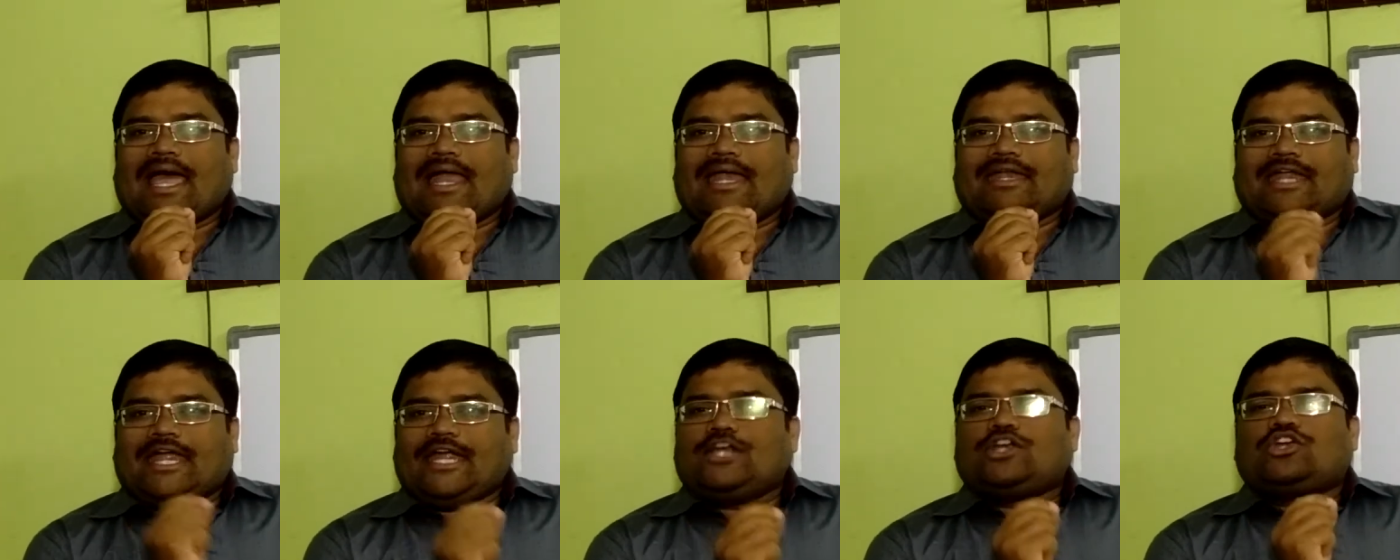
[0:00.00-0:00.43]

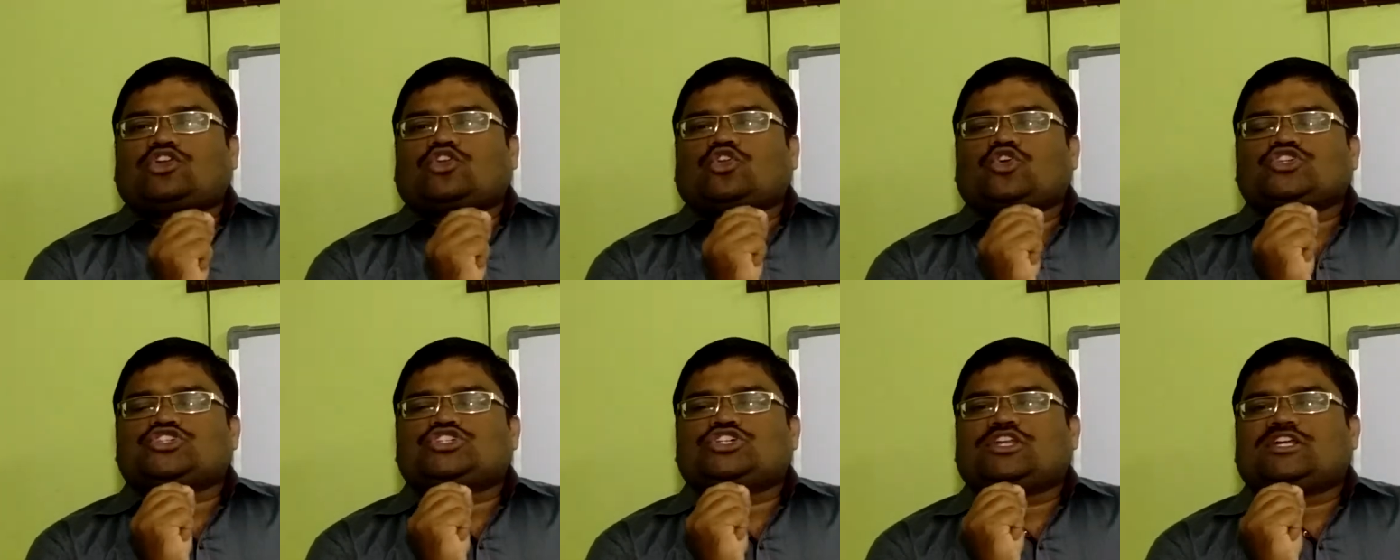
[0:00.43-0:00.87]

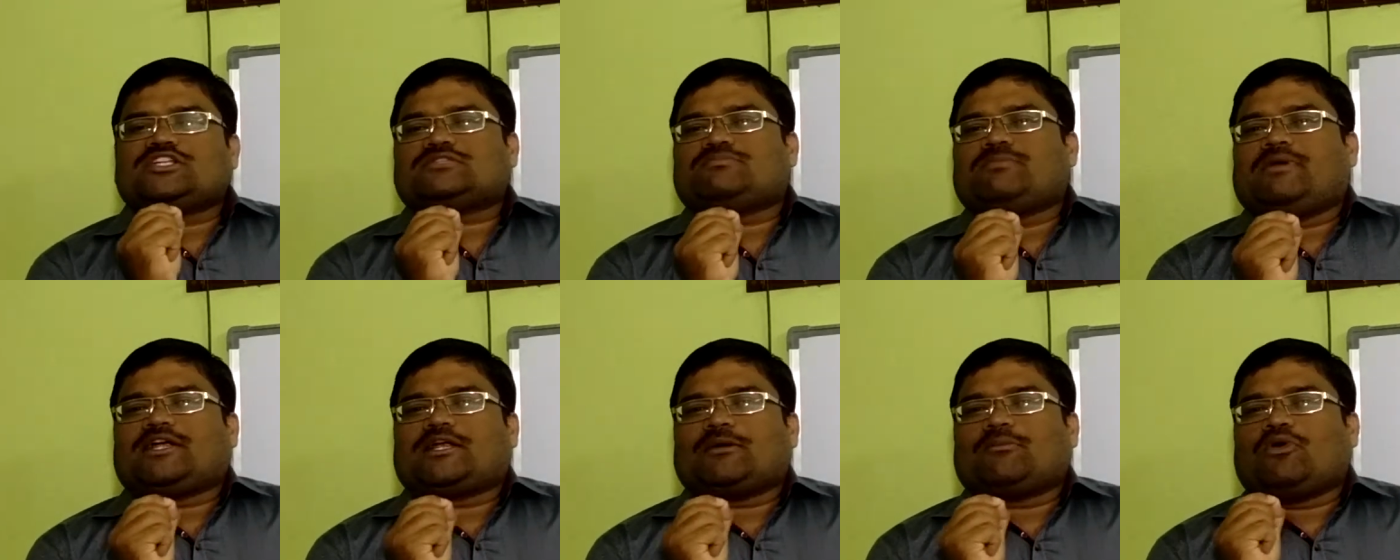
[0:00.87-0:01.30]
nitrogenous
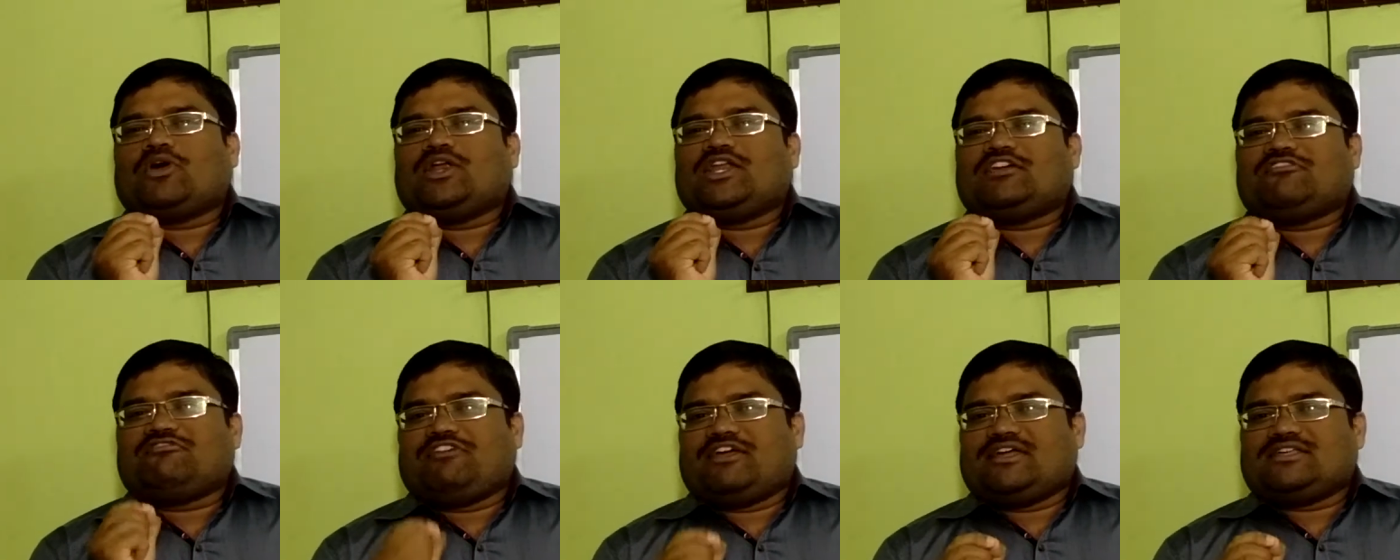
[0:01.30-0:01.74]

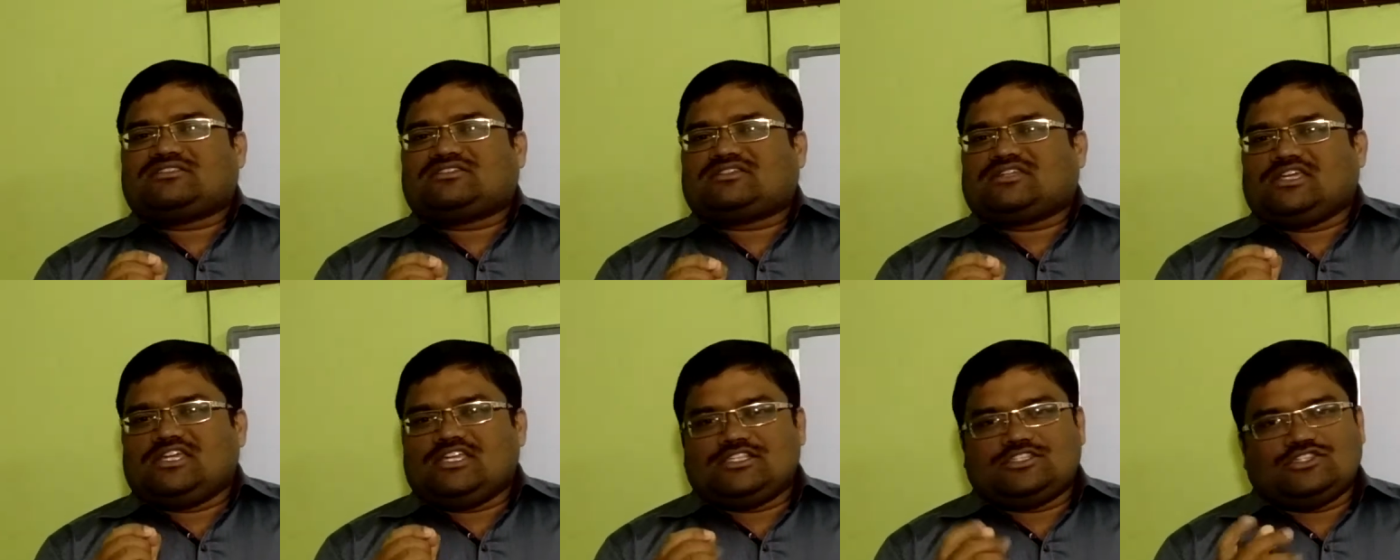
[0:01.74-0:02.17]
metabolic
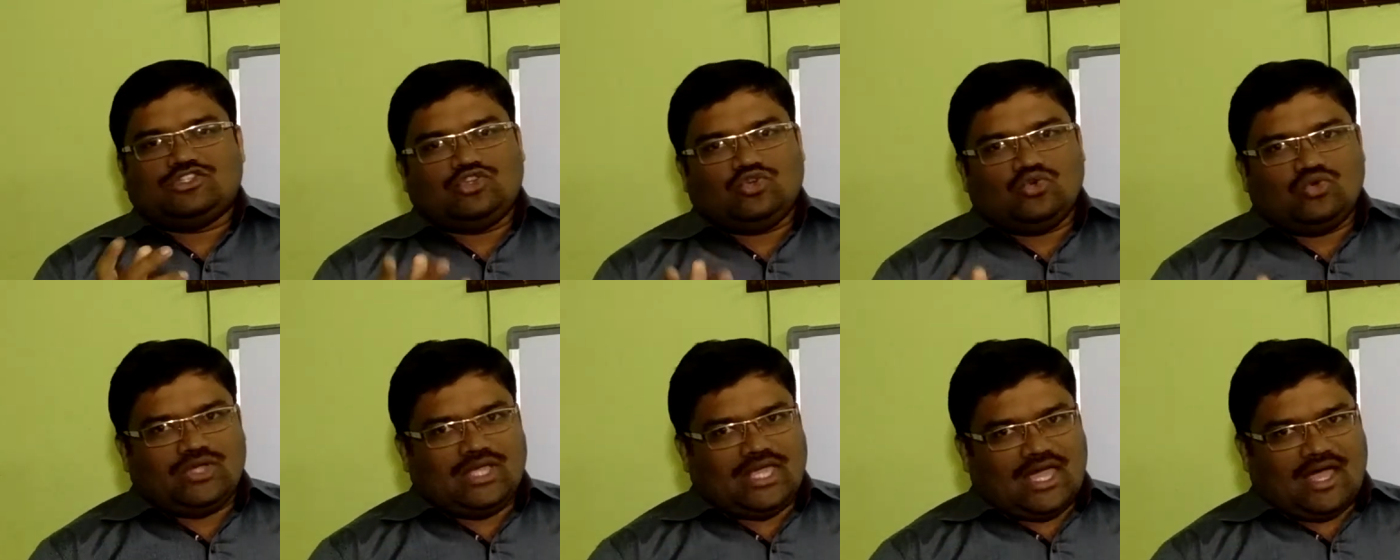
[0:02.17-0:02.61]
waste is
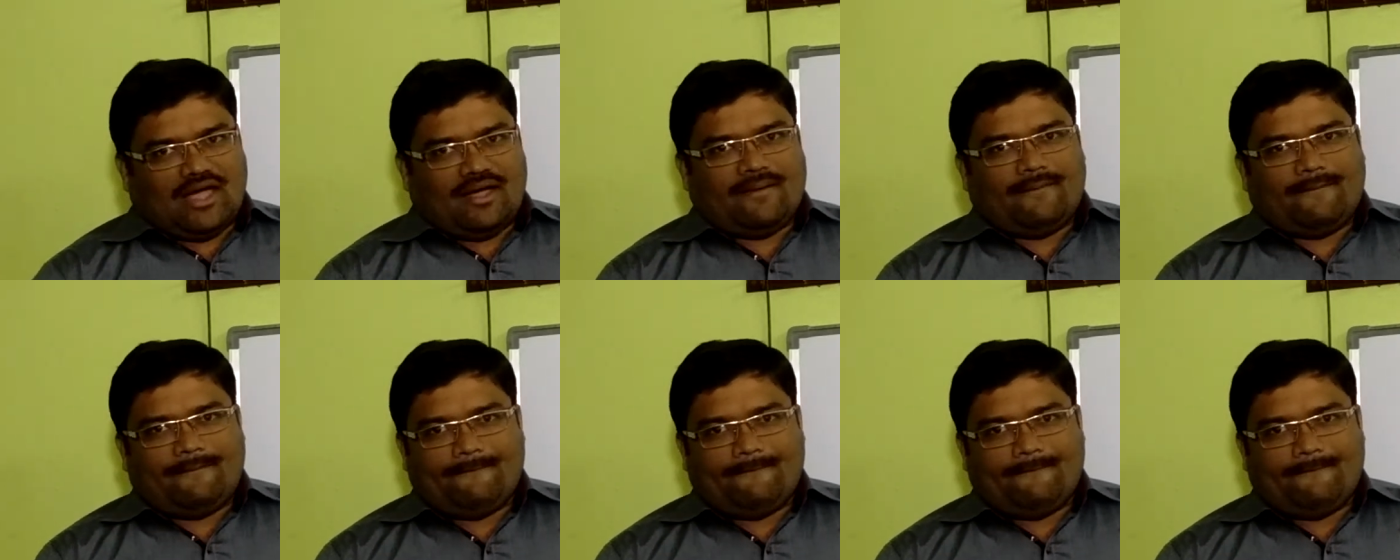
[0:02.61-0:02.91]
urea.